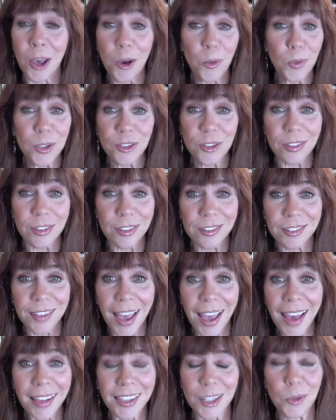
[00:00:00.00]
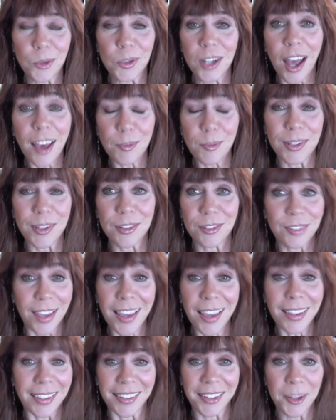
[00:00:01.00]
which is exactly what I've been
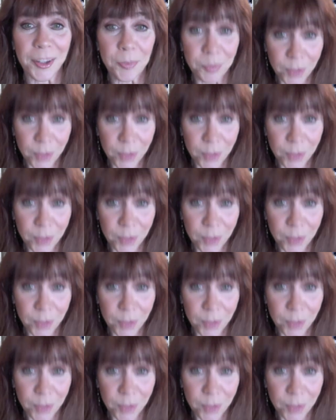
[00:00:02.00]
saying.